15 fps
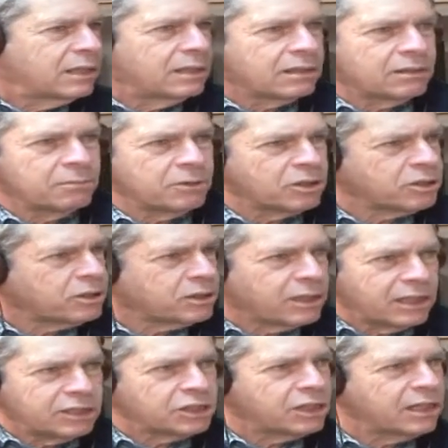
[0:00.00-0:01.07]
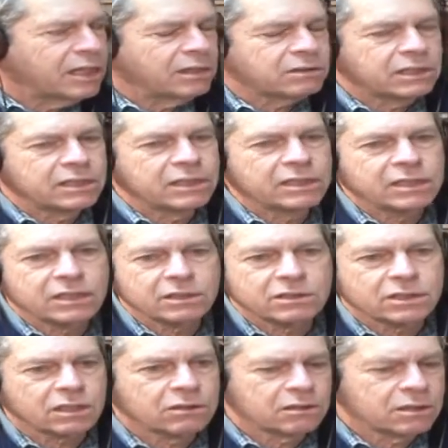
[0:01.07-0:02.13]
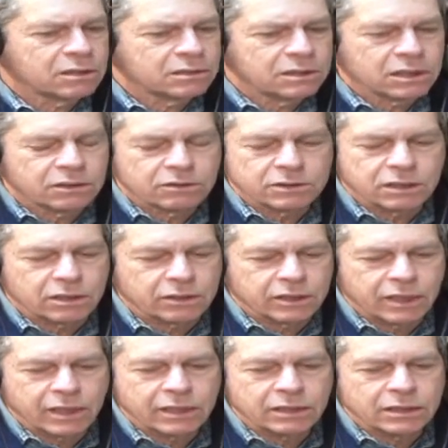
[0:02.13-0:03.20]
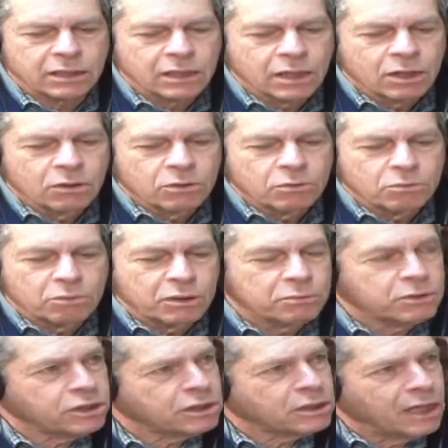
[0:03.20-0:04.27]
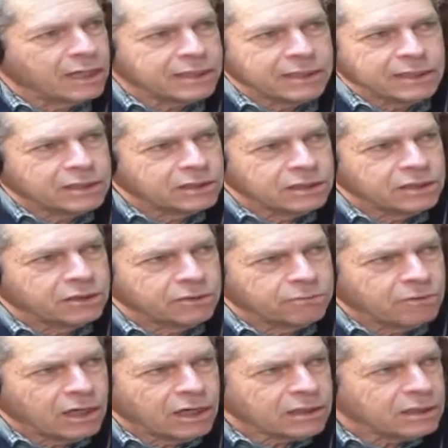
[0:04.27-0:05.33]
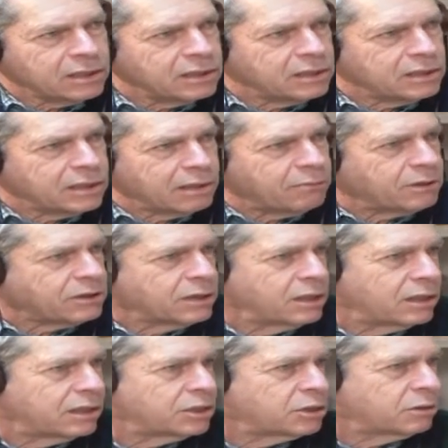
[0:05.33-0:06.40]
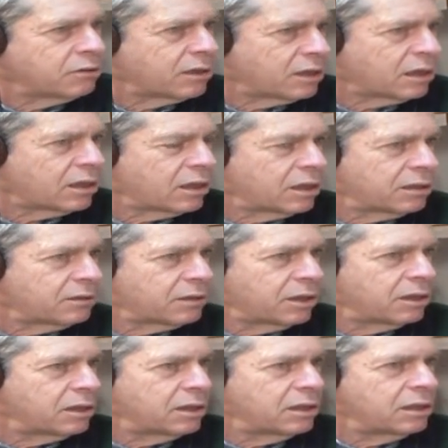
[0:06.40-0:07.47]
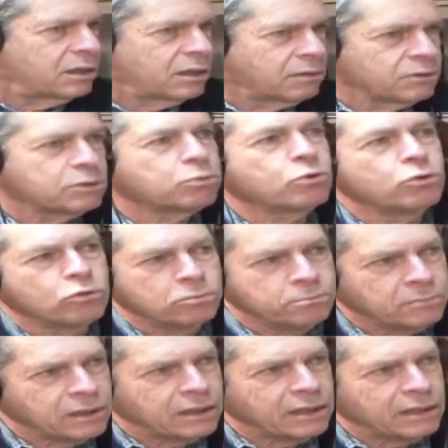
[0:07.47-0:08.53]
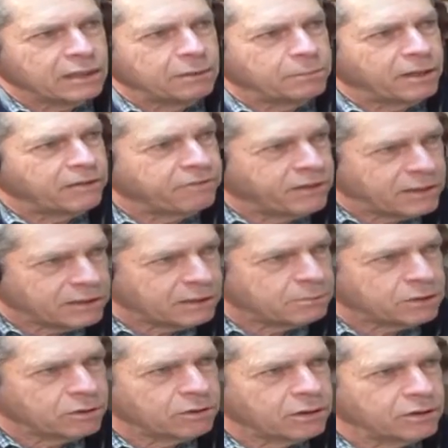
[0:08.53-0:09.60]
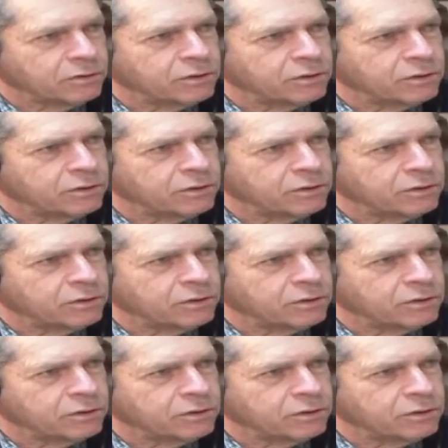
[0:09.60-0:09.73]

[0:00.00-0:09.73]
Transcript: commercial station out there, et cetera, et cetera, et cetera. And we were just lucky because here in Rockland that wasn't an issue. There was room, and in Belfast I'm sure there